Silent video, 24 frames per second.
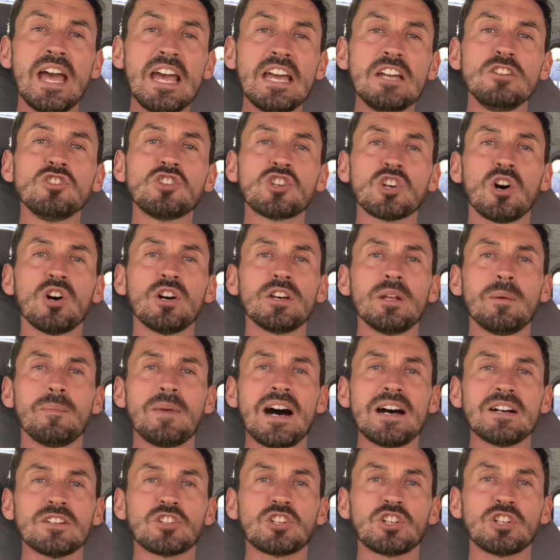Enjoy the
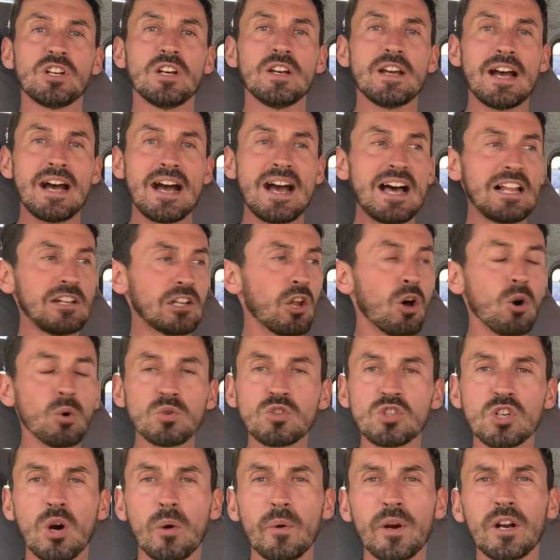match.
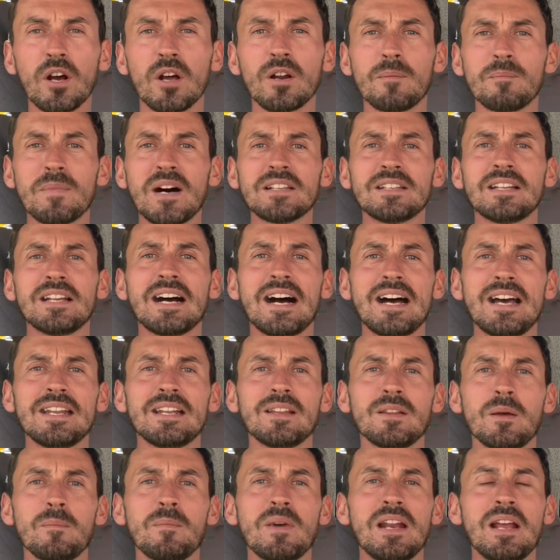Loads going on at Man United
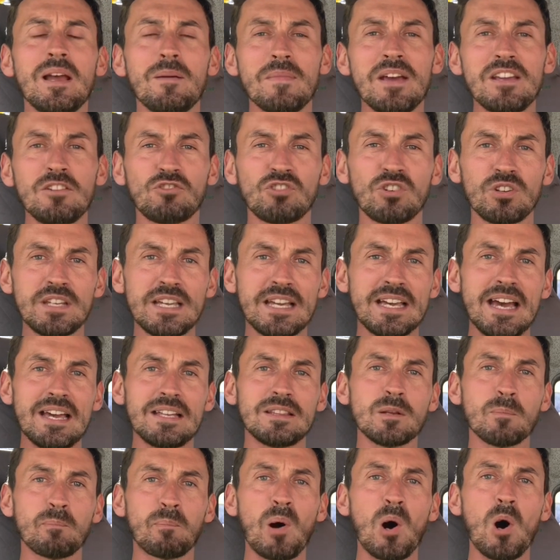at the minute. Make sure you get in
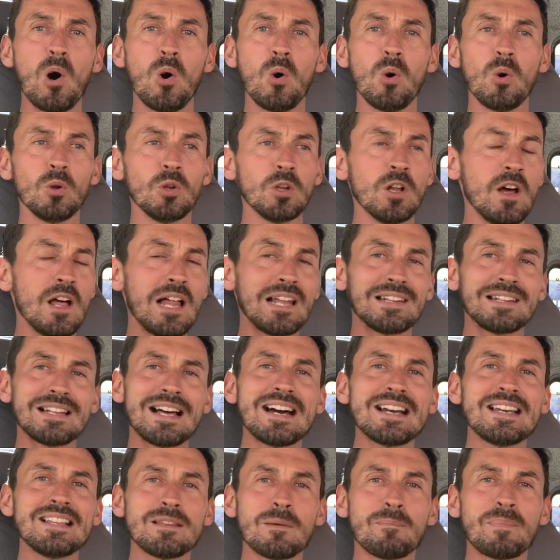the poll.
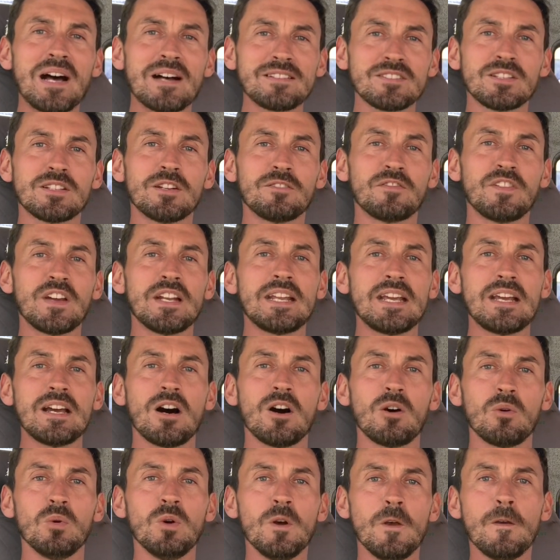Like the bastard
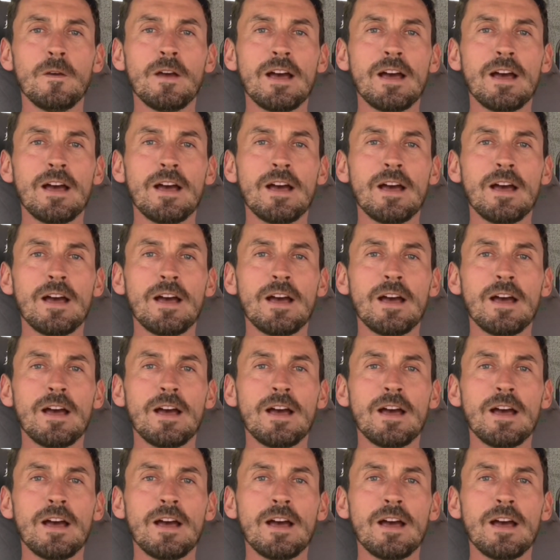video.